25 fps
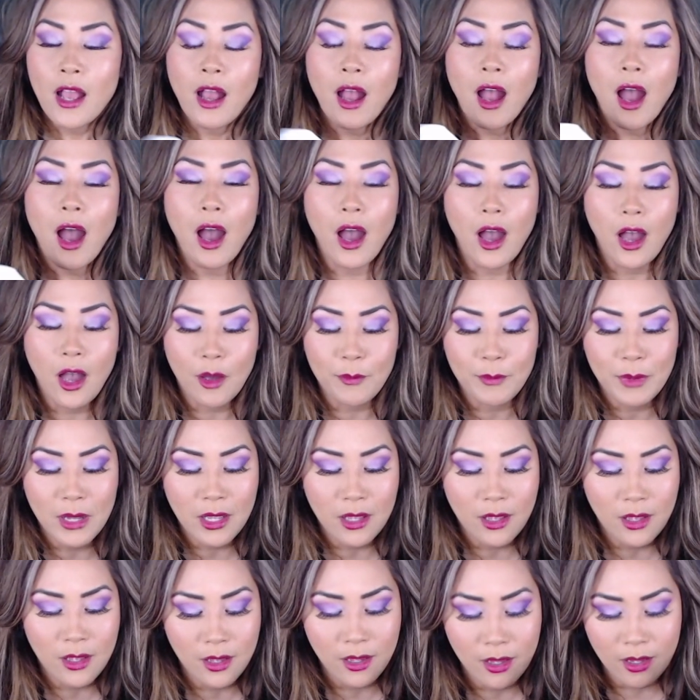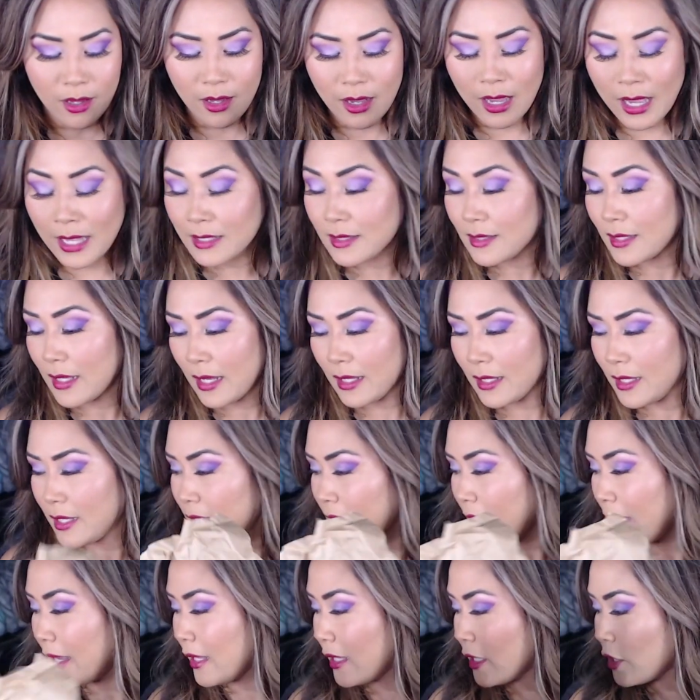I said,
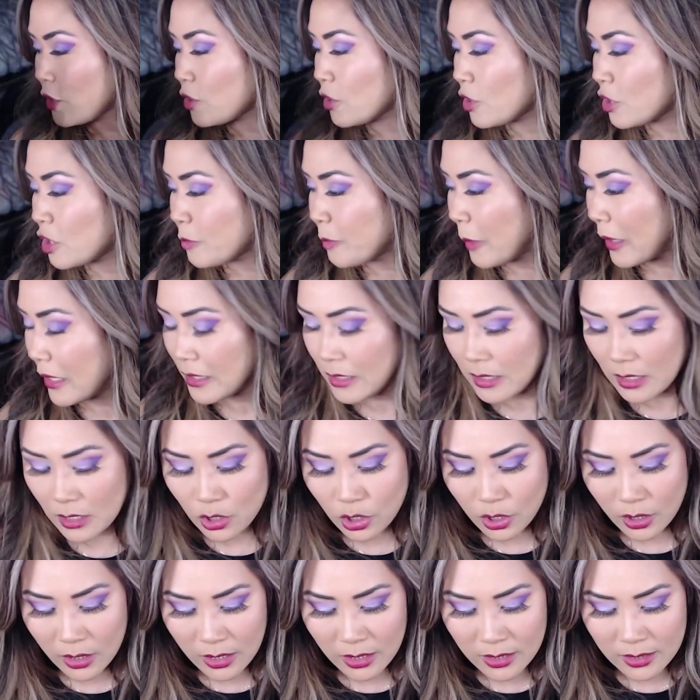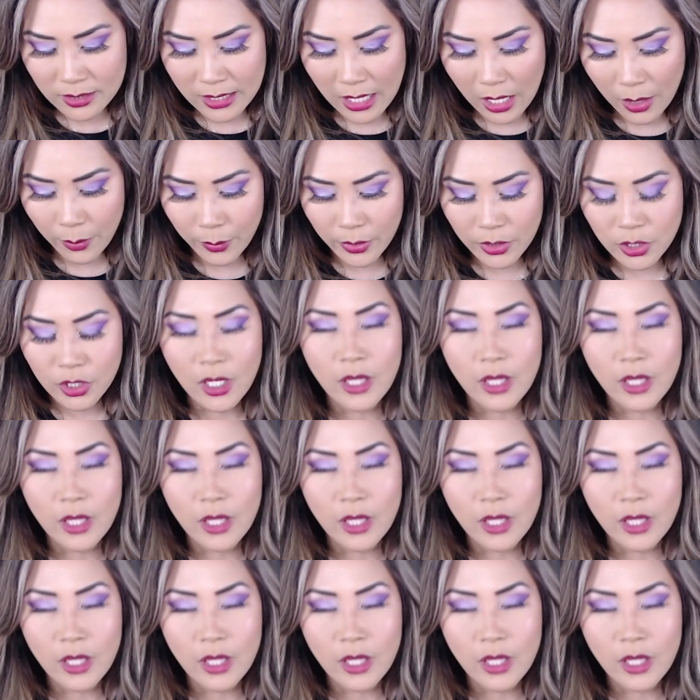can I get your spicy chicken sandwich?